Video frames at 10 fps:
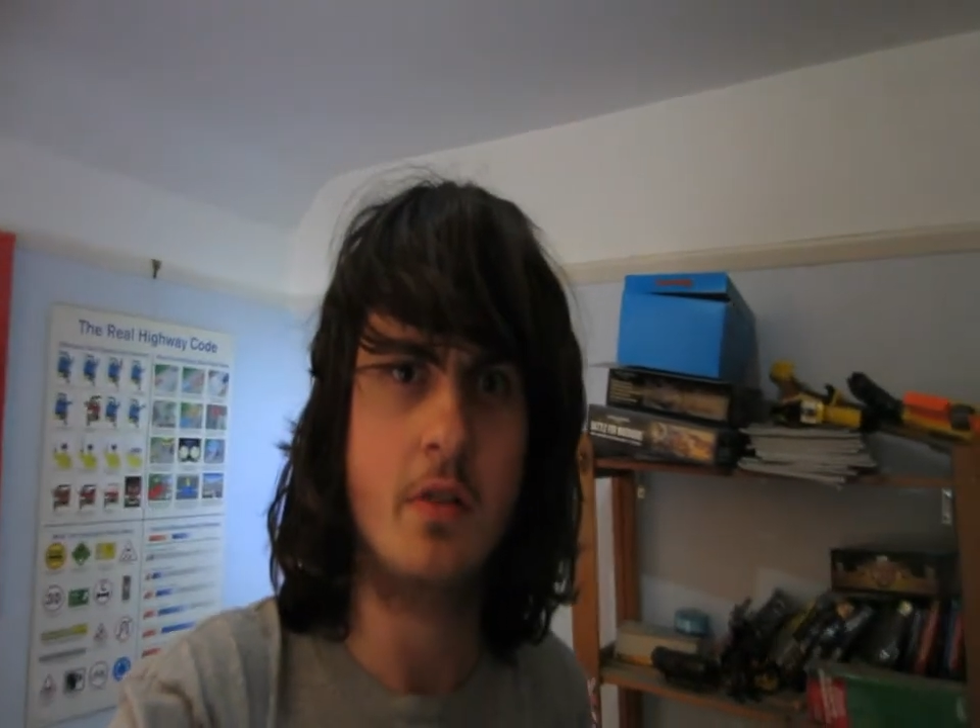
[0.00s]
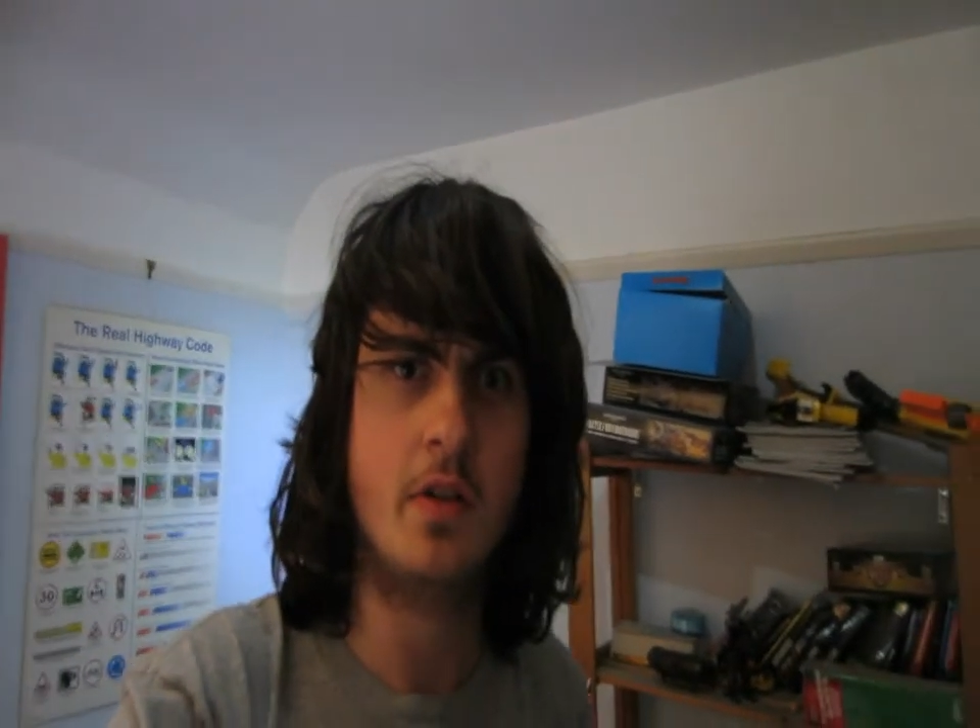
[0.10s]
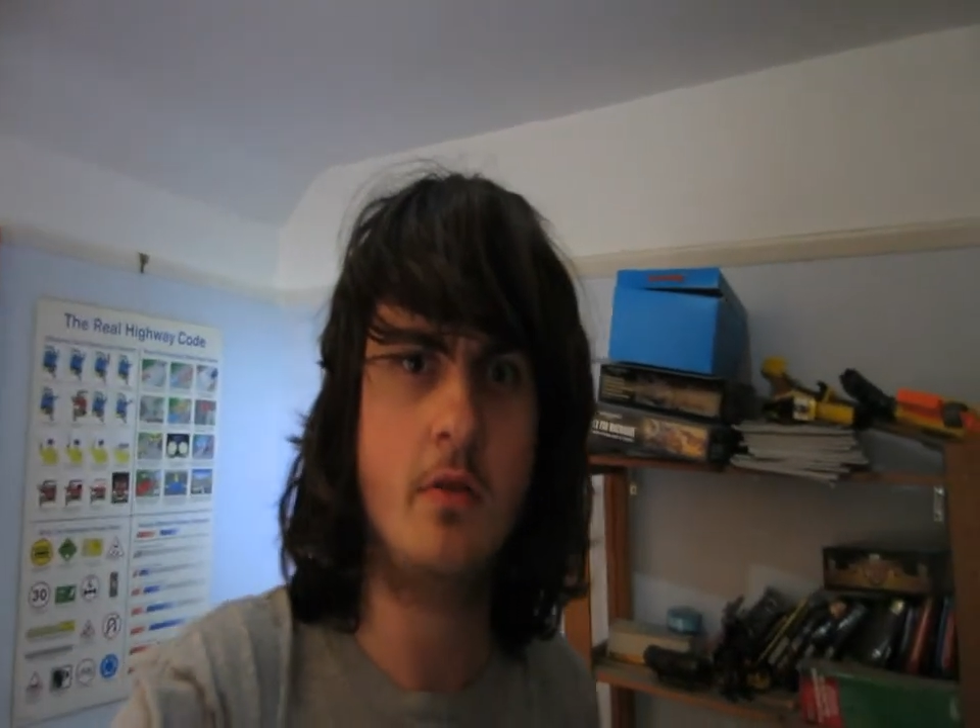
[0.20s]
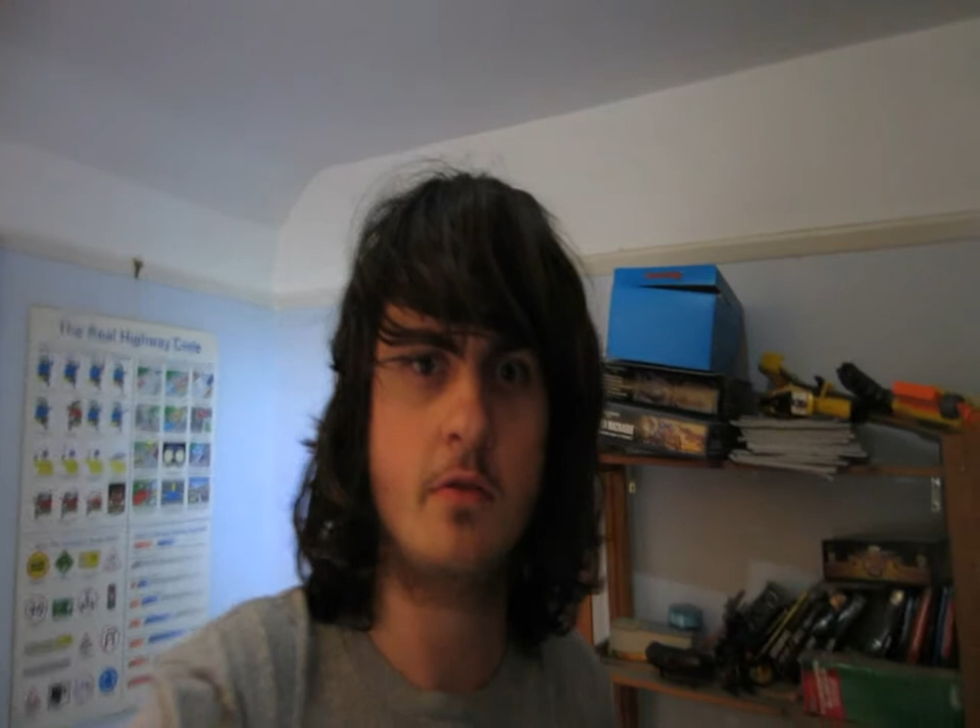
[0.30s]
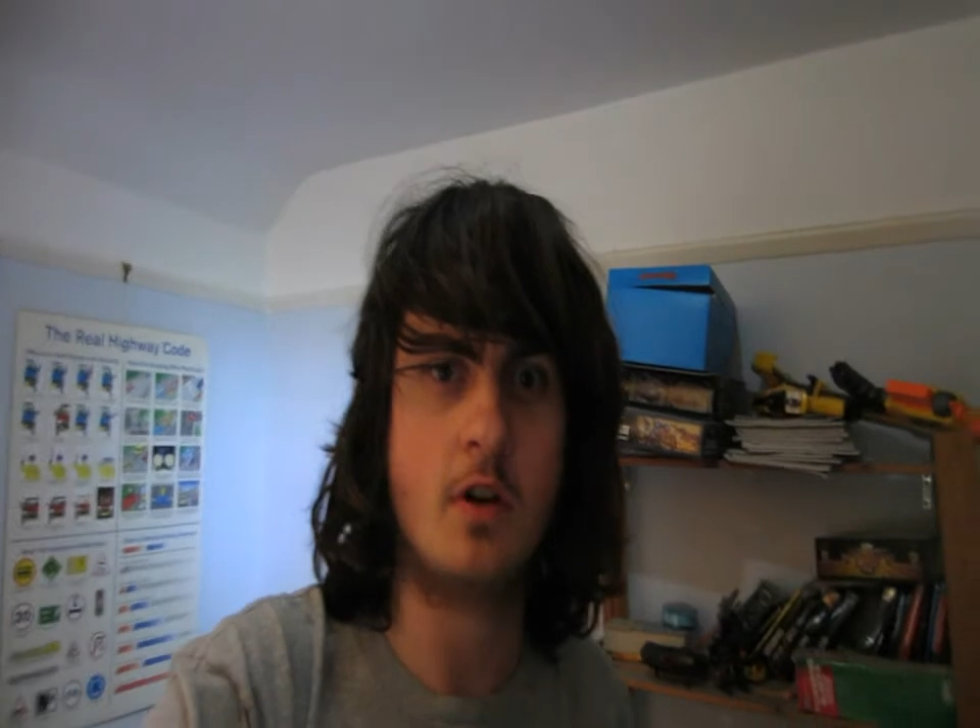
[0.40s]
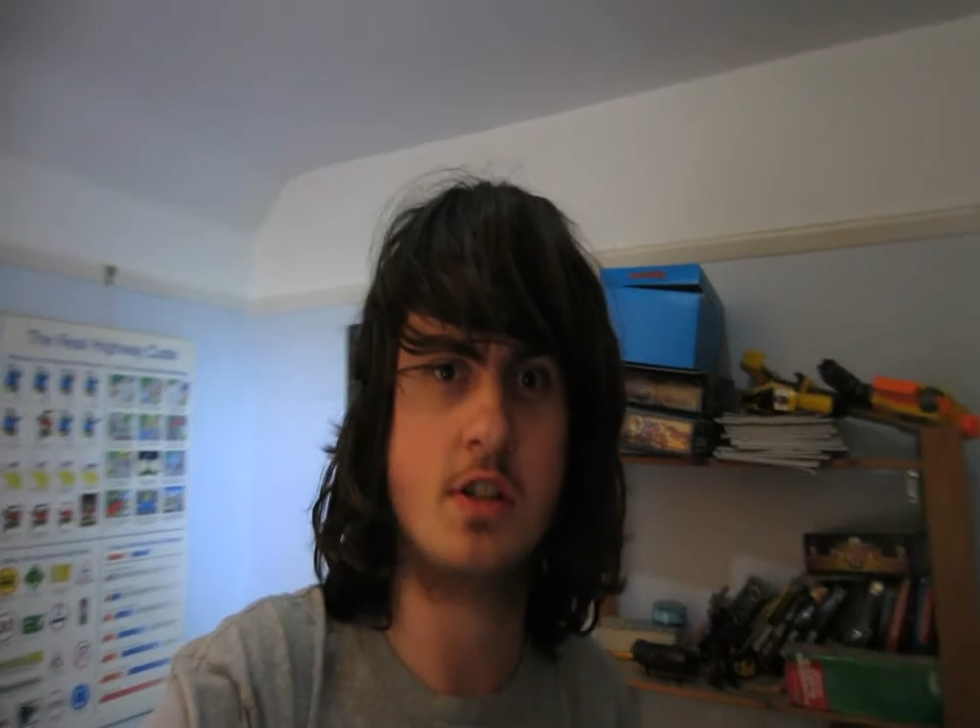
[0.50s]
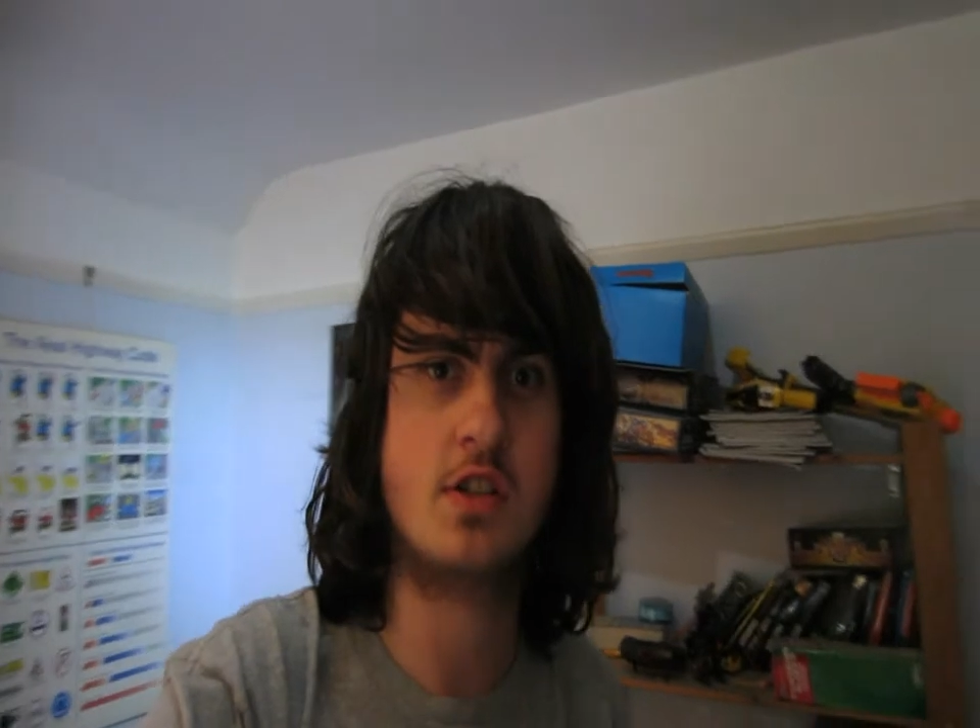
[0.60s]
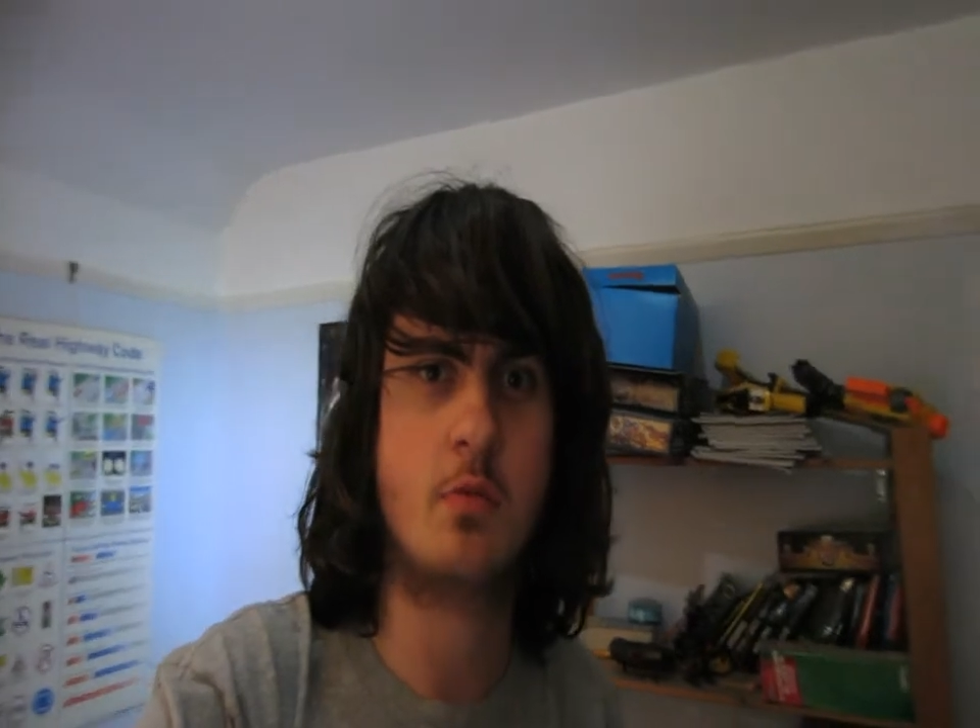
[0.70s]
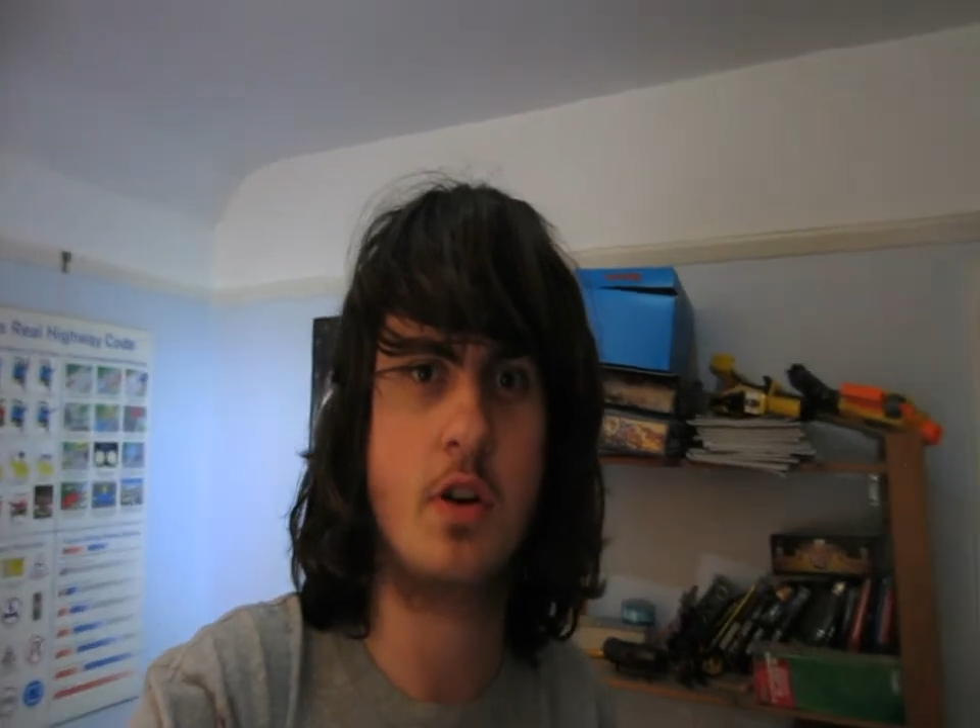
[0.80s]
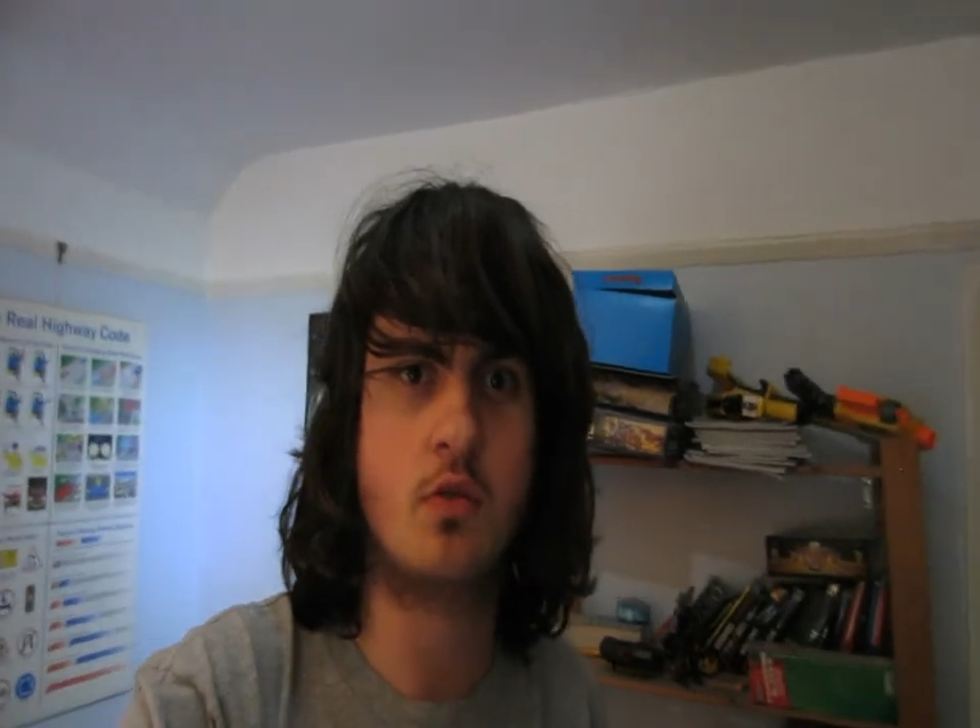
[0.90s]
few
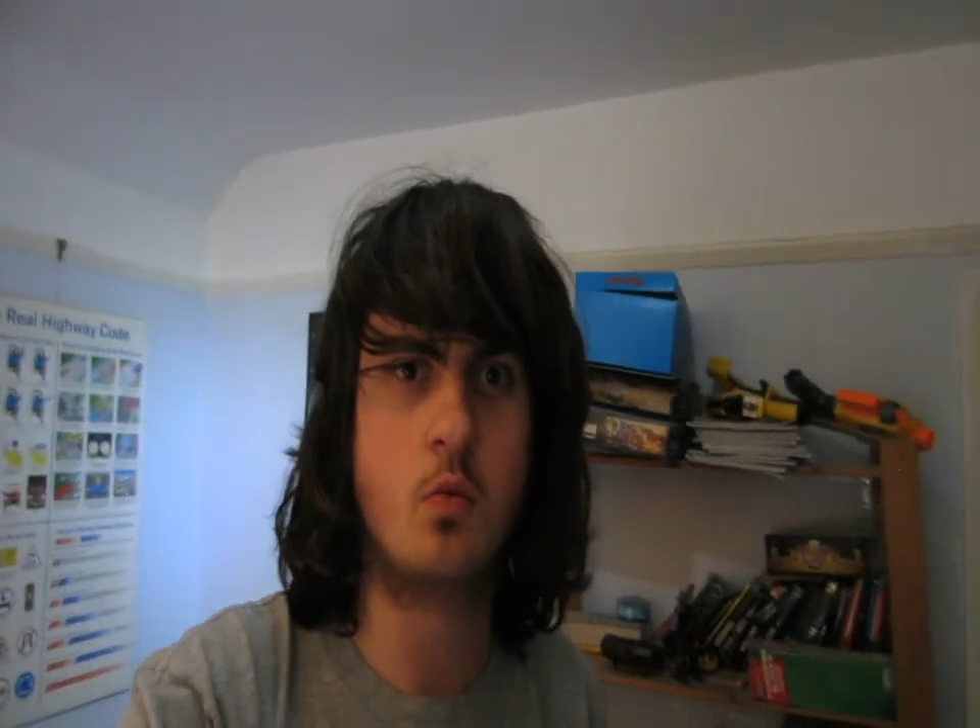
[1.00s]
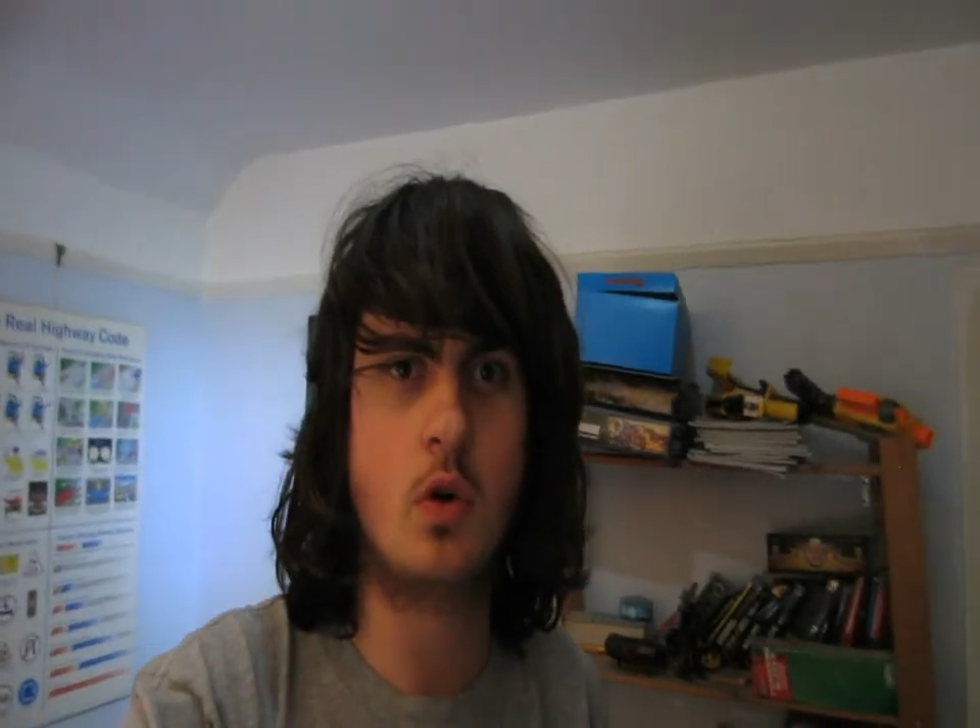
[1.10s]
friends with